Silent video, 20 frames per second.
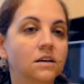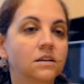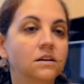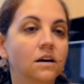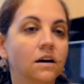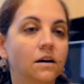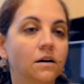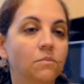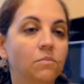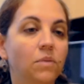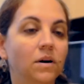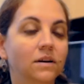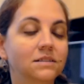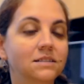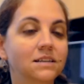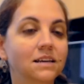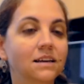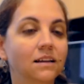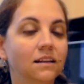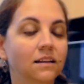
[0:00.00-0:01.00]

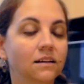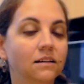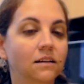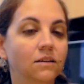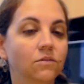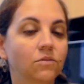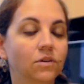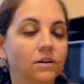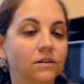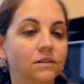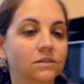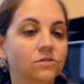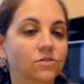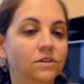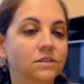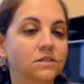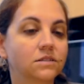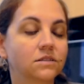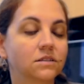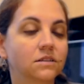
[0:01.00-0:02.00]
Particularly, we're
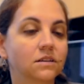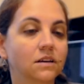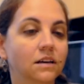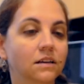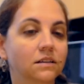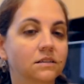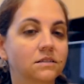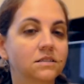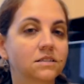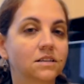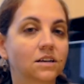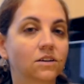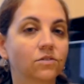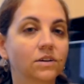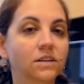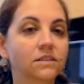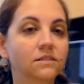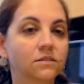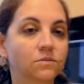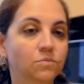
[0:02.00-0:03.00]
interested in
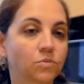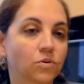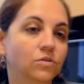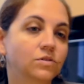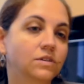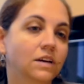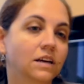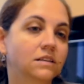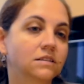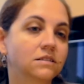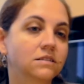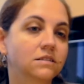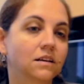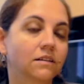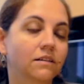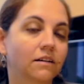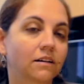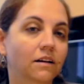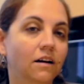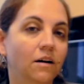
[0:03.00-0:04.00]
secreted proteins
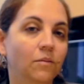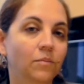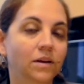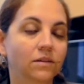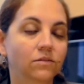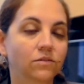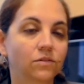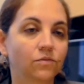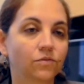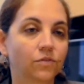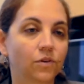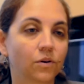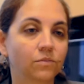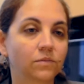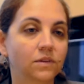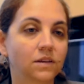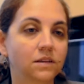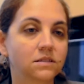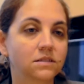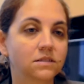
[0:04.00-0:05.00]
that are coming
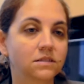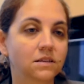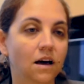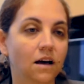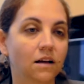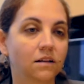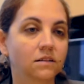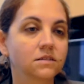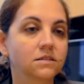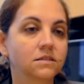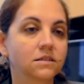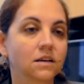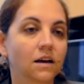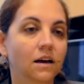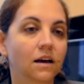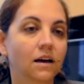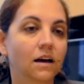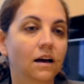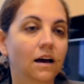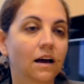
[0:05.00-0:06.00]
from these cells
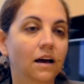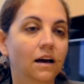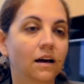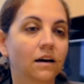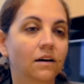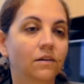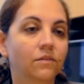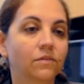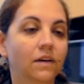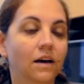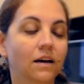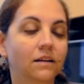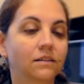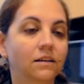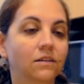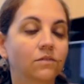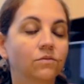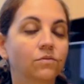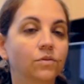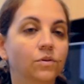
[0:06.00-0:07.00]
that
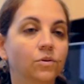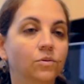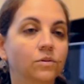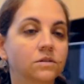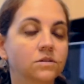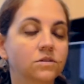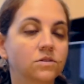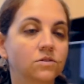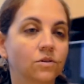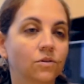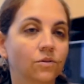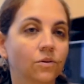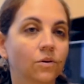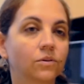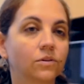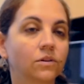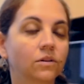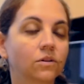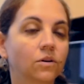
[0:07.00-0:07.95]
influence neuronal